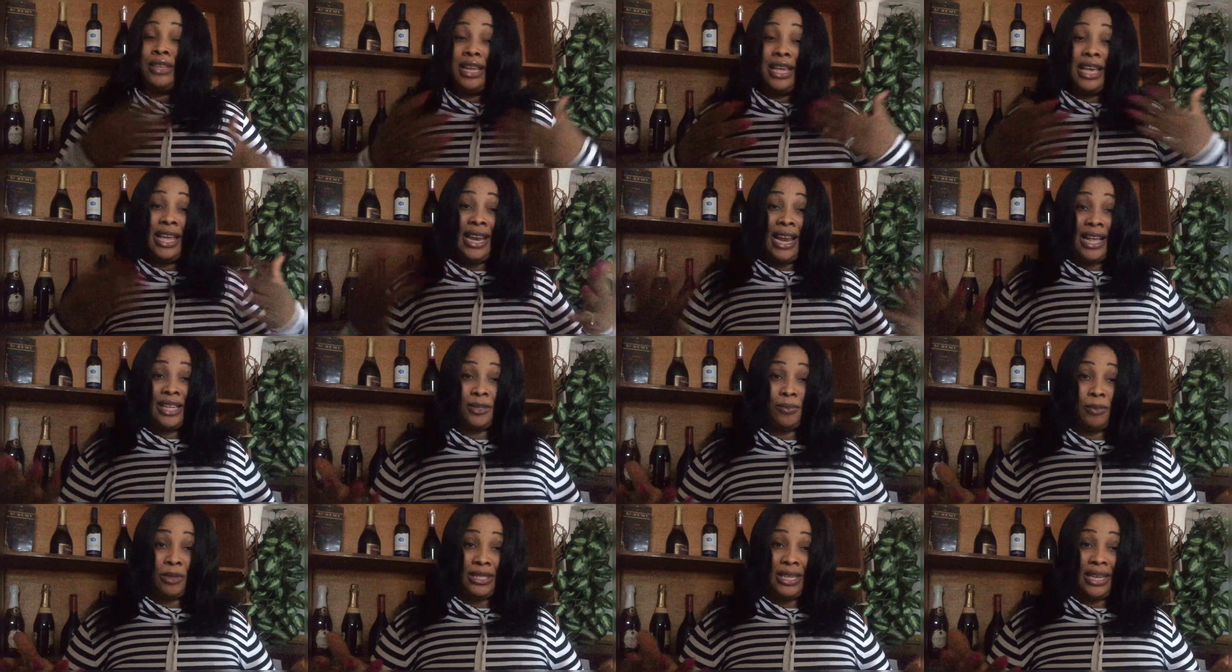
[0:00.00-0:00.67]
in
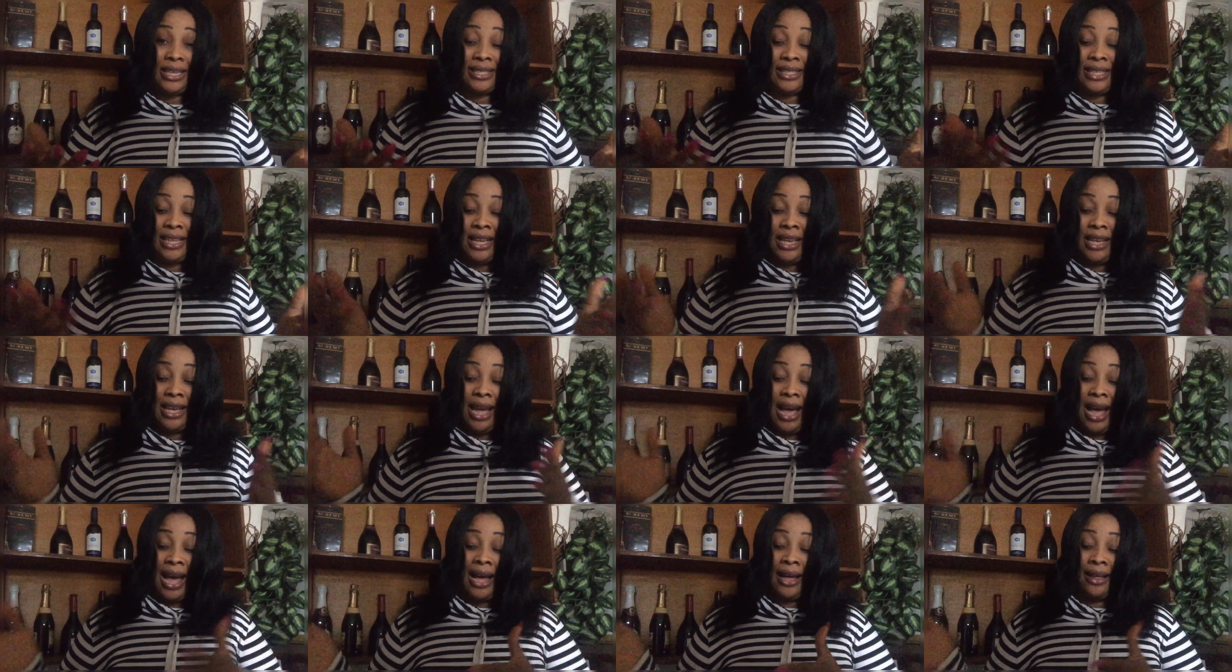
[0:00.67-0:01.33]
as much as they
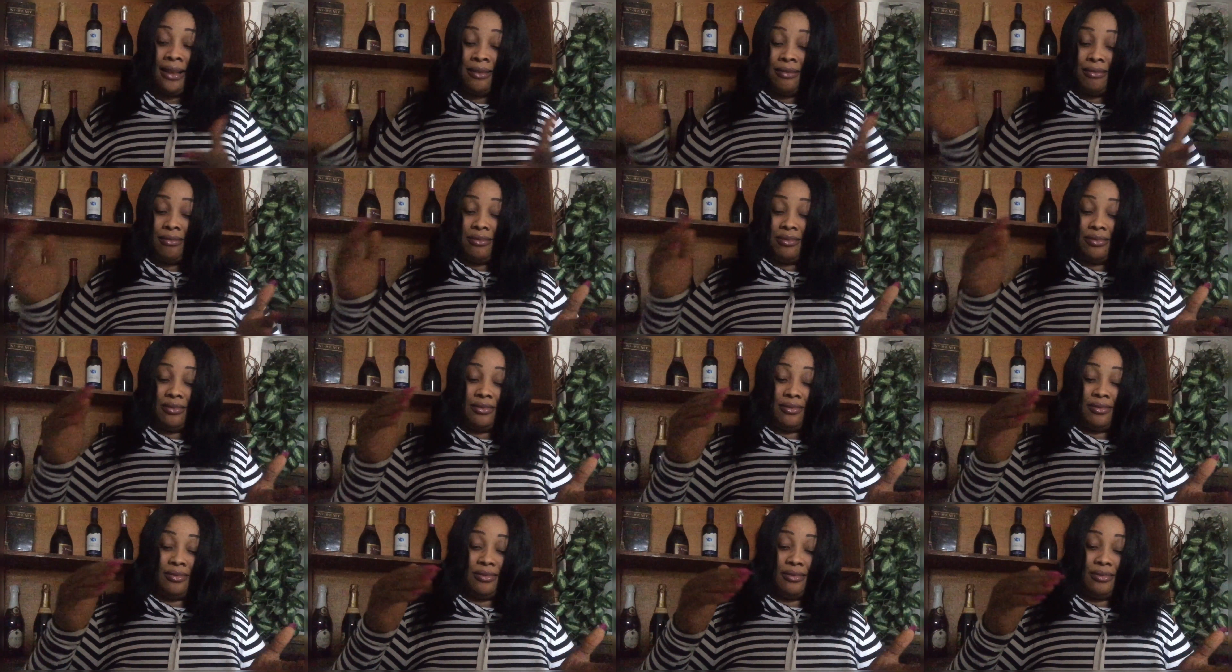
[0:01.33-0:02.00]
are
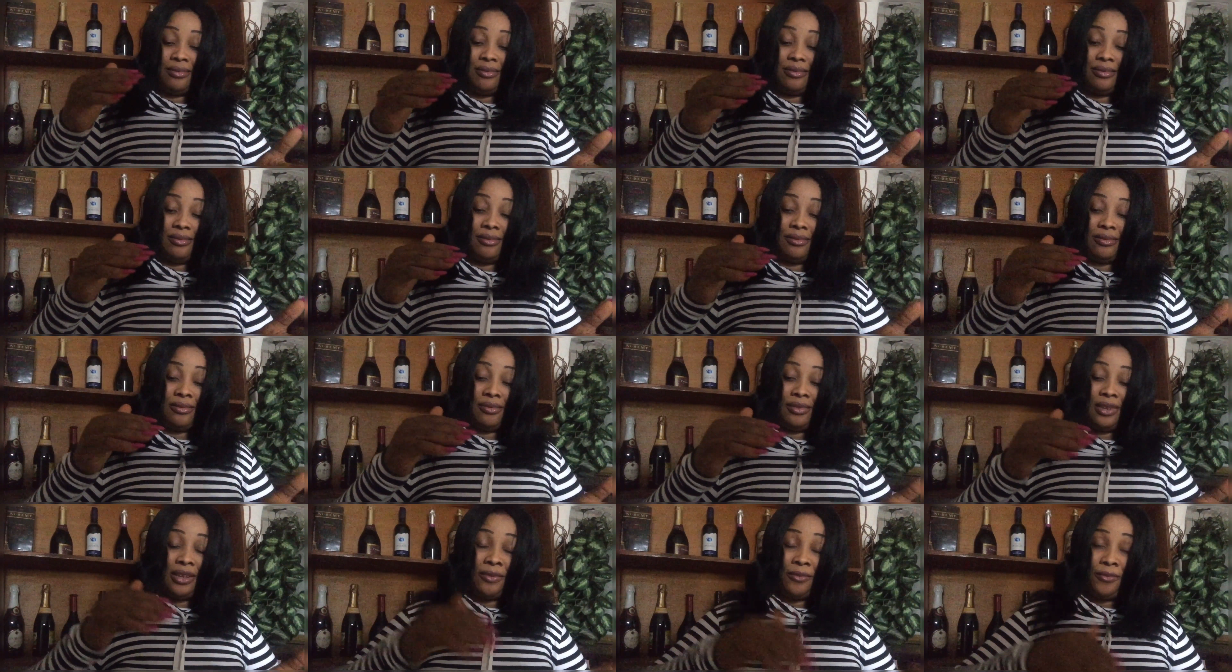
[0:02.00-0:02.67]

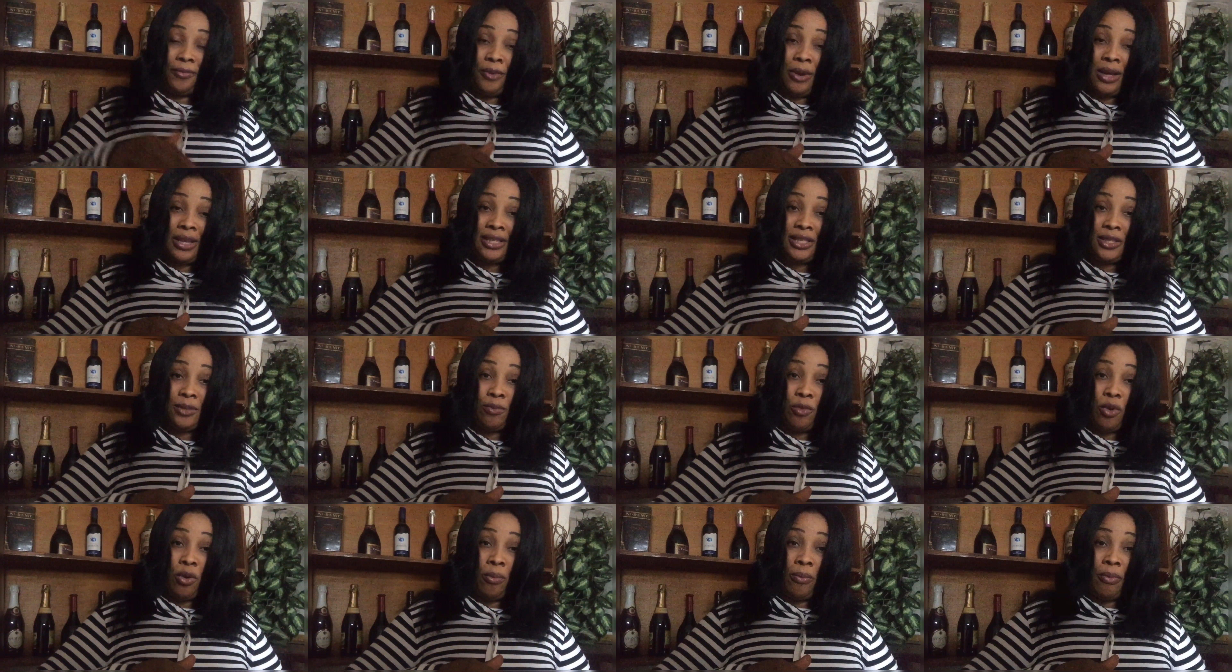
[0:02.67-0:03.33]
influenced
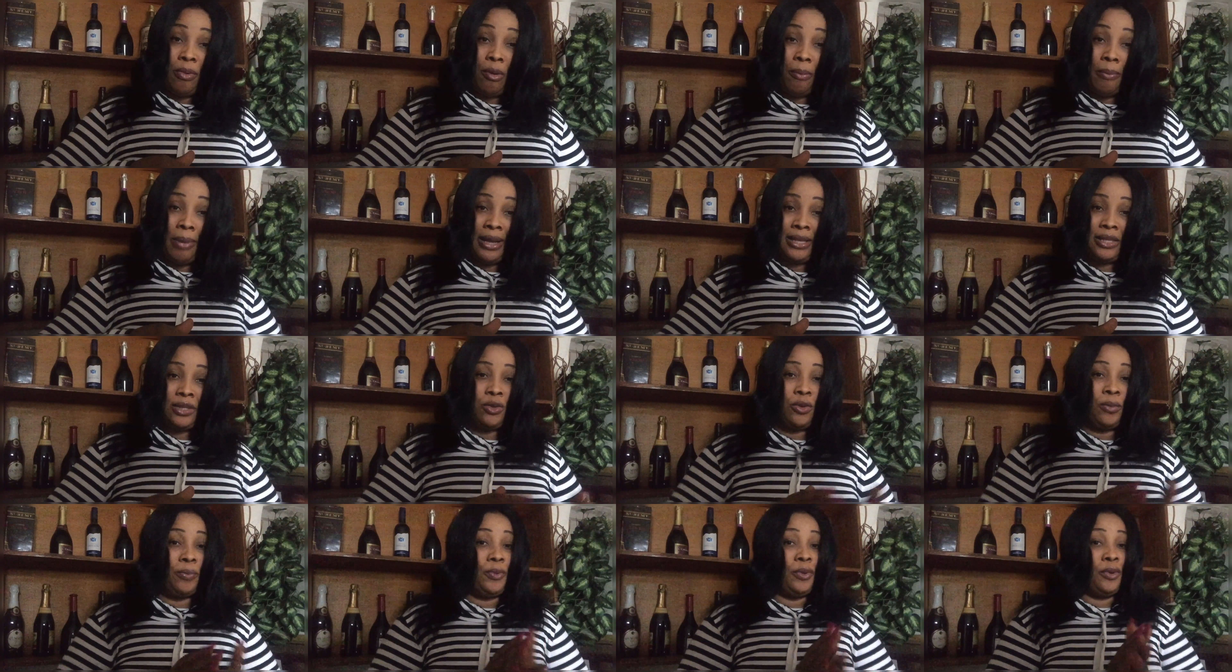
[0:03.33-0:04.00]
more by
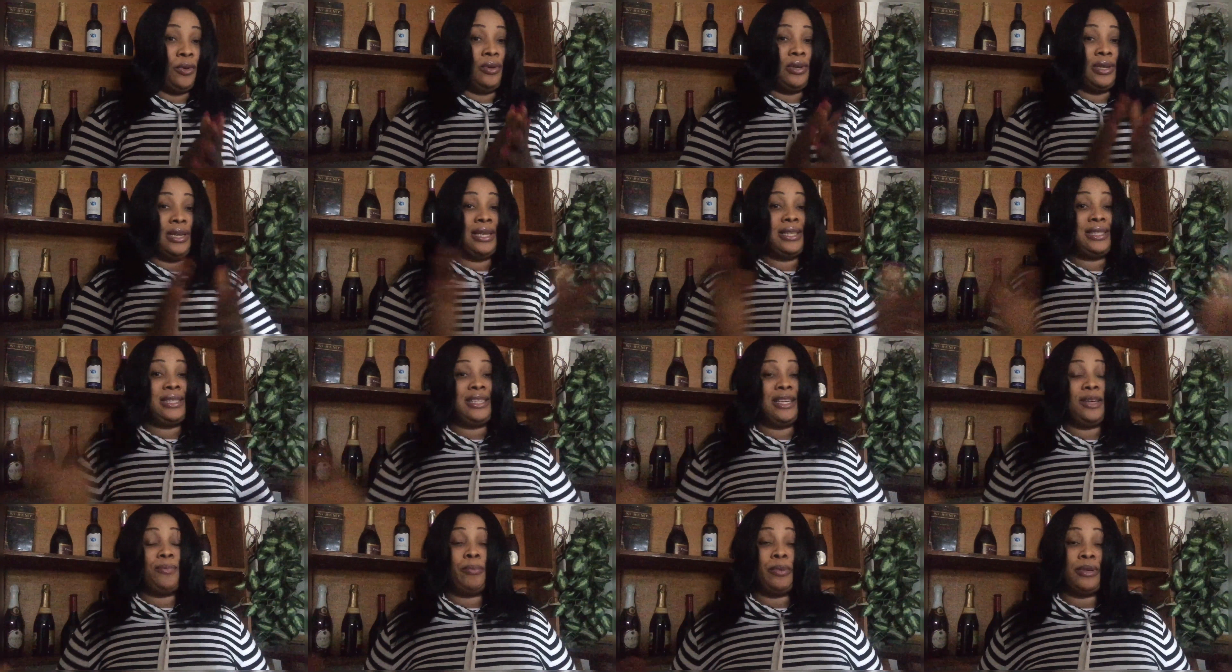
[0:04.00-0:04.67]
Scorpio, they
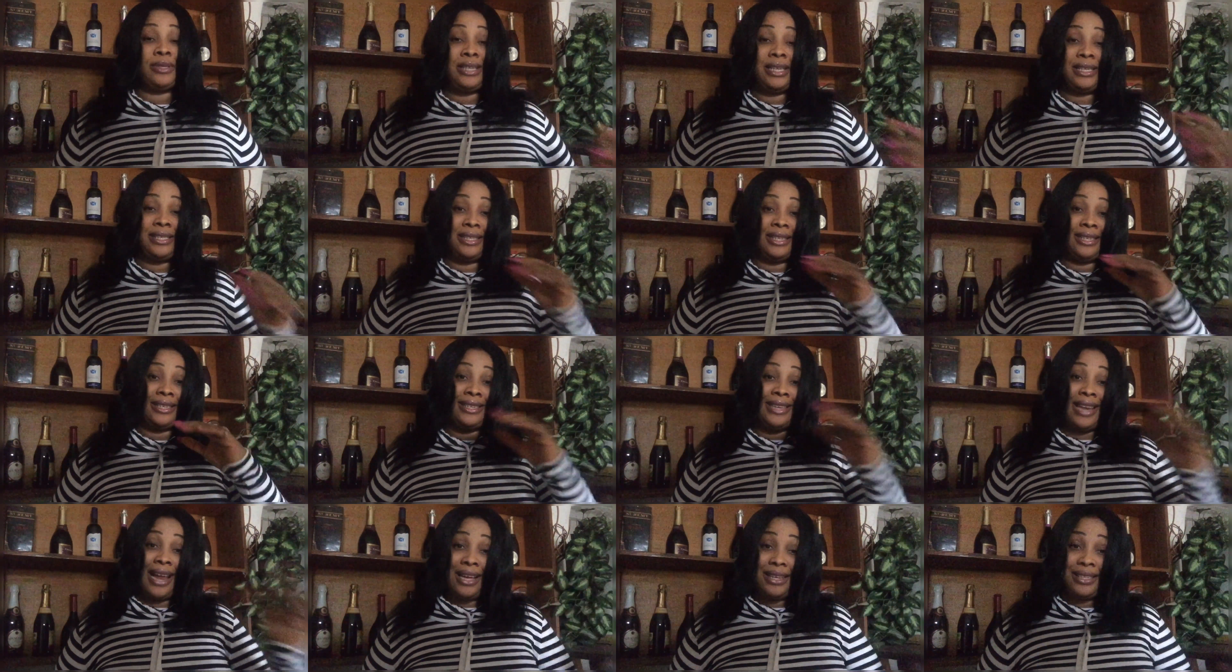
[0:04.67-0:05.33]
still possess the
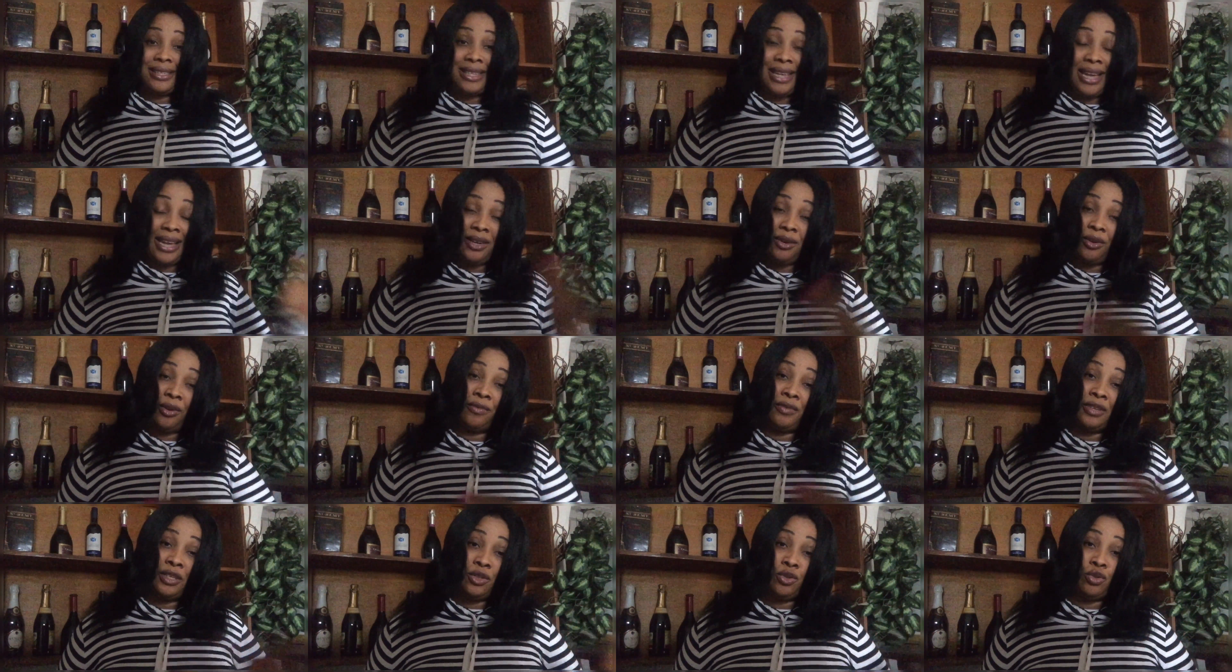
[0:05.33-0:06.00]
dark side
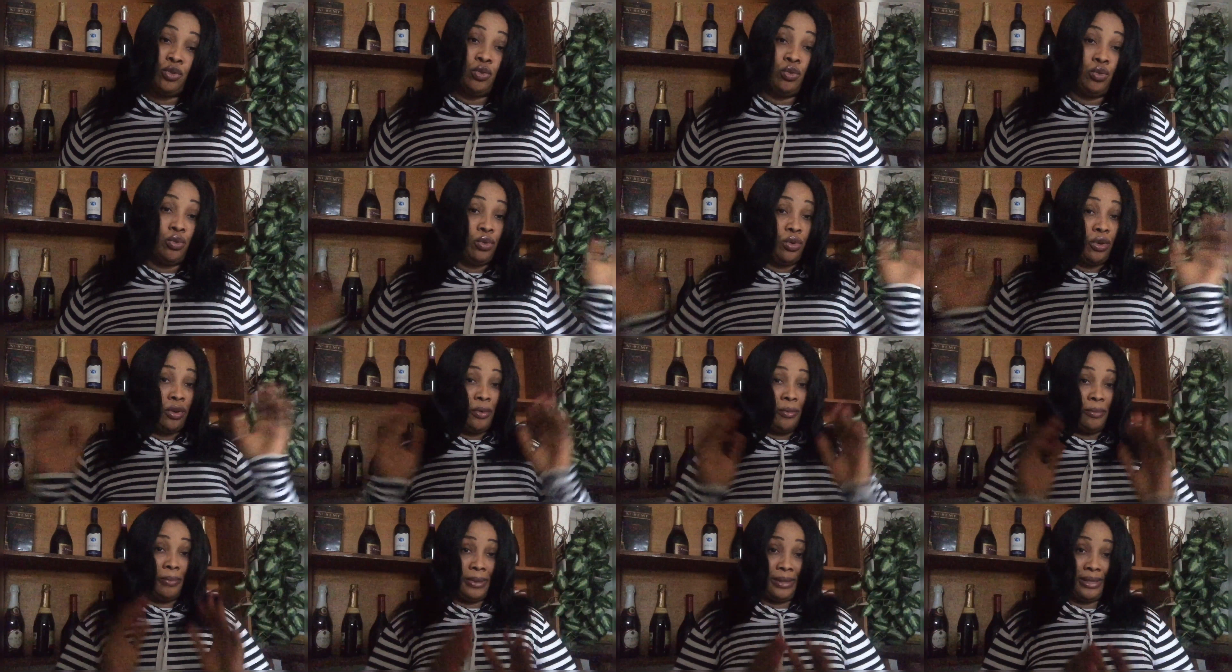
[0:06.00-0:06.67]
of the two
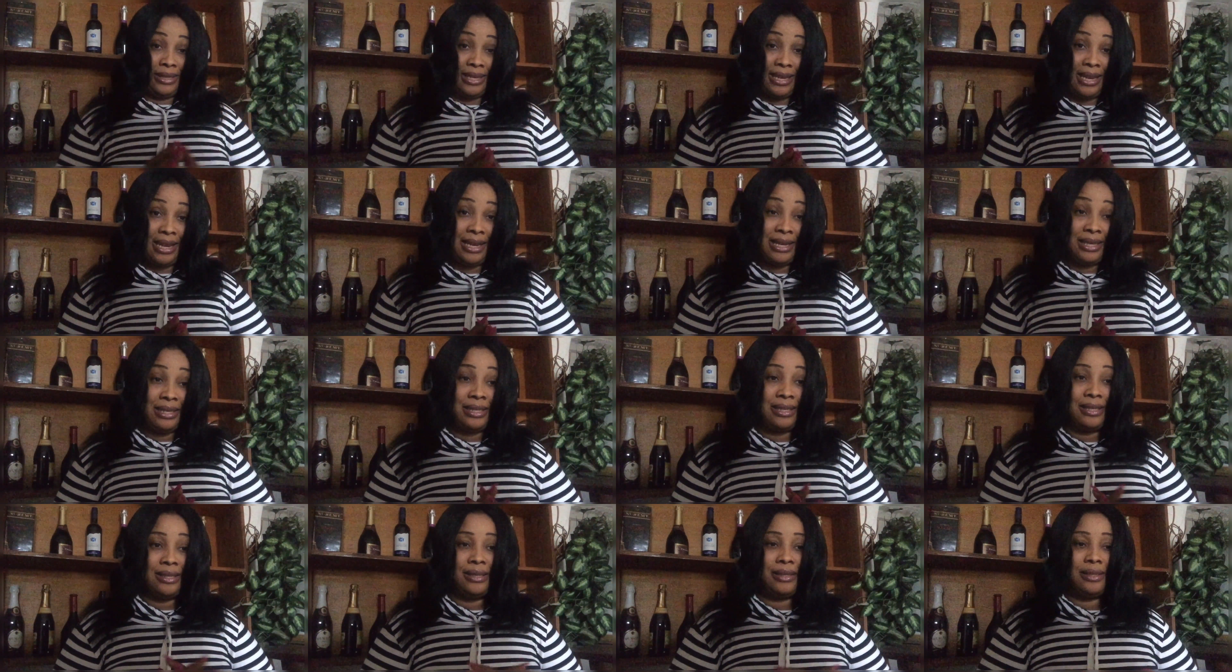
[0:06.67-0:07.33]

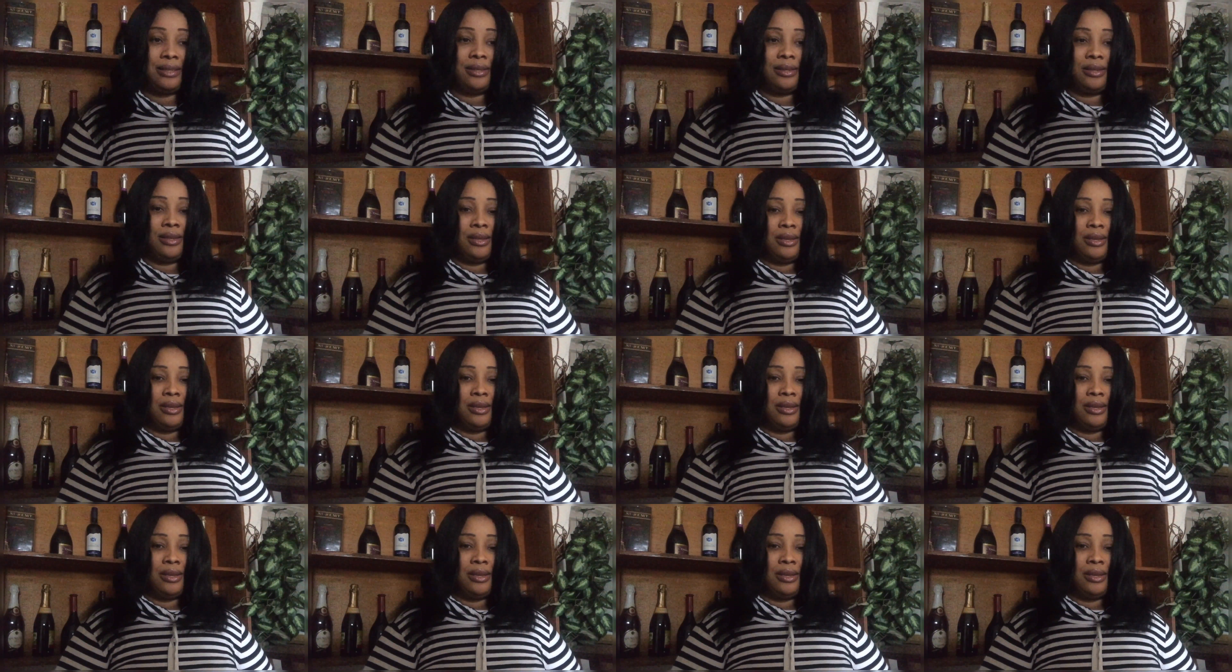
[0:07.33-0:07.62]
personalities.